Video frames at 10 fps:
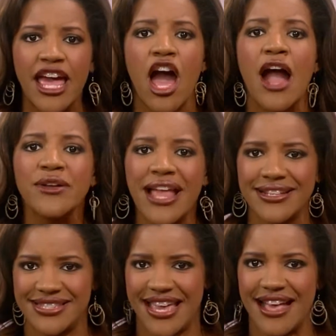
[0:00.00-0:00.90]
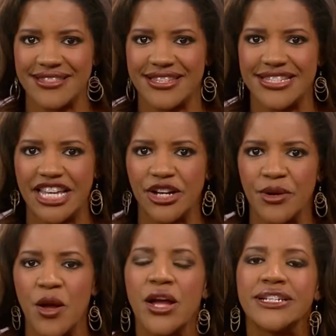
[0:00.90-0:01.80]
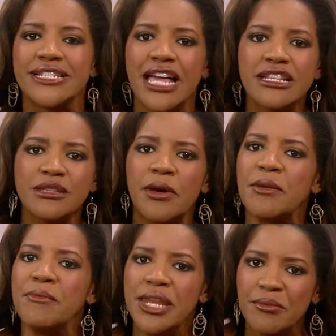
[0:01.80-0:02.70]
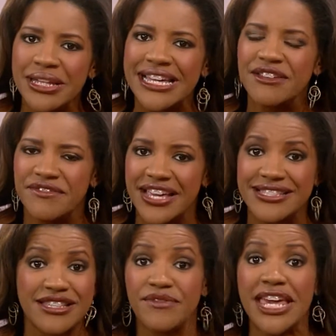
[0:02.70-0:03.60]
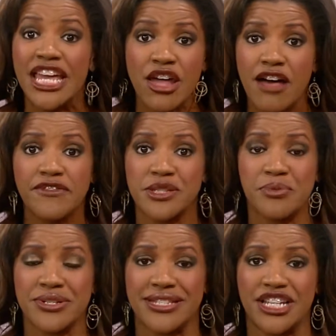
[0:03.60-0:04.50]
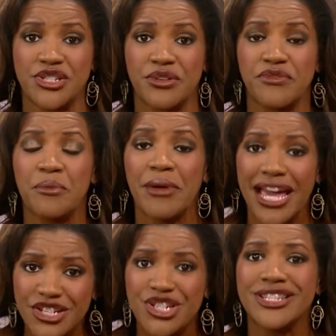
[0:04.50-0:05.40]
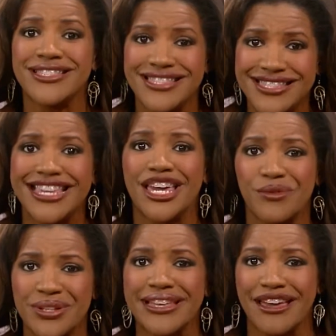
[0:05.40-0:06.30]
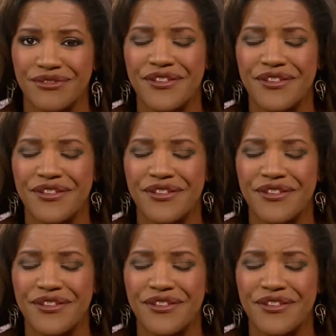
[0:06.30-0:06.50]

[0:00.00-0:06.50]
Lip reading: our next guest is here to tell us about a minimally invasive in-office procedure for patients seeking relief.